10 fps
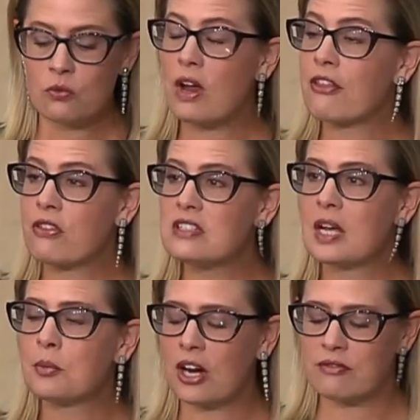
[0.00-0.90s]
rather than
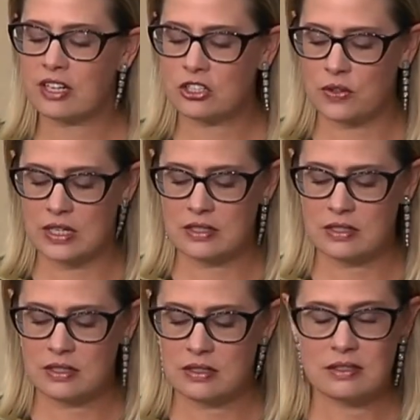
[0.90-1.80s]
temporary
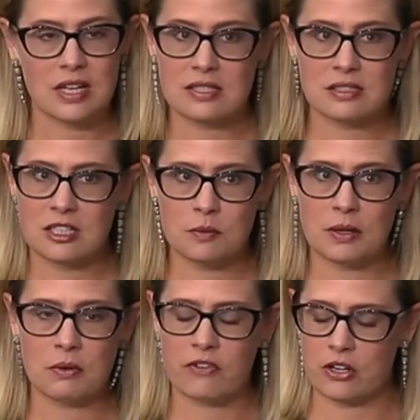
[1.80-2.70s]
victories, destined to
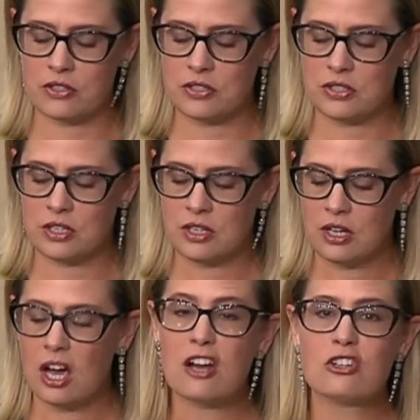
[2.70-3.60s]
be reversed,
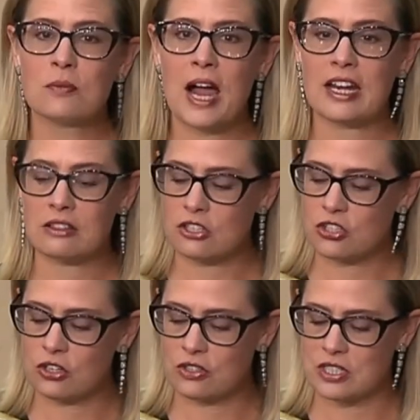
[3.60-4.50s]
undermining the
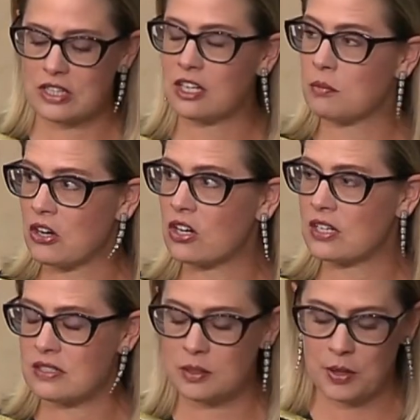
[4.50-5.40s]
certainty that
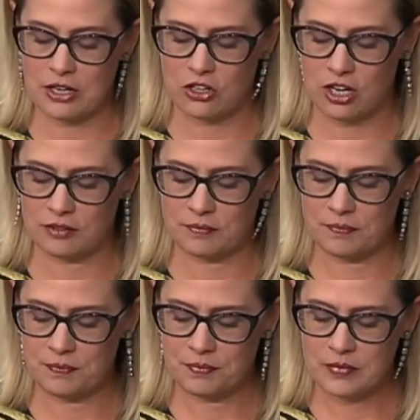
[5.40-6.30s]
Americans depend on.
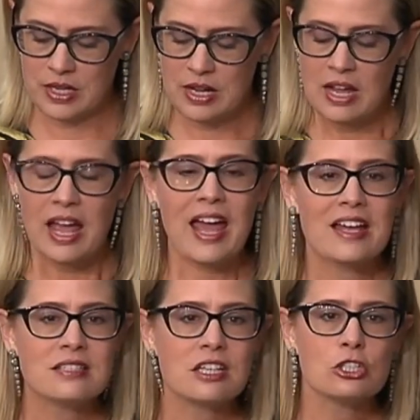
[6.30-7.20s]

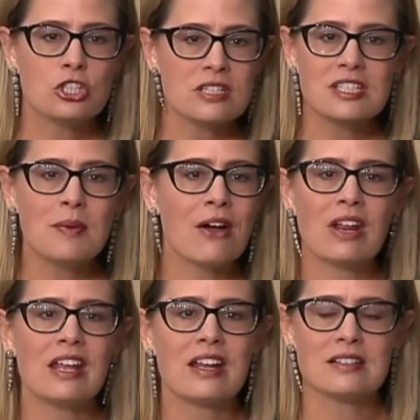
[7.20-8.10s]
Ask just about
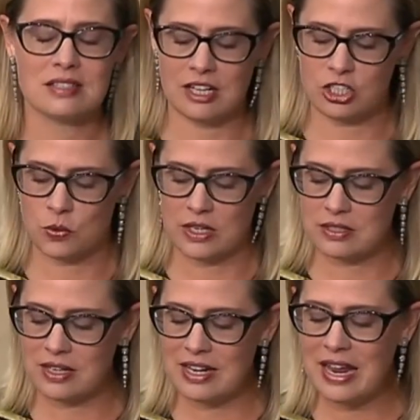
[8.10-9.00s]
any
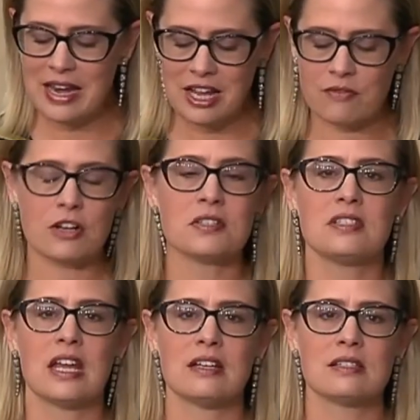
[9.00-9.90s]
constituent in any of our
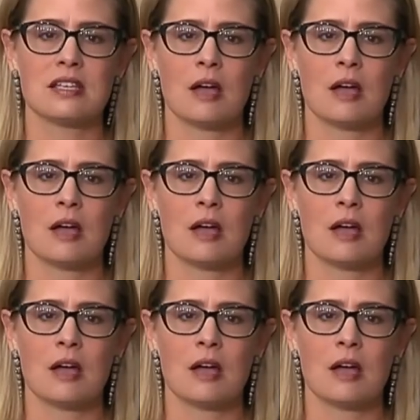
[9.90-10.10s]
states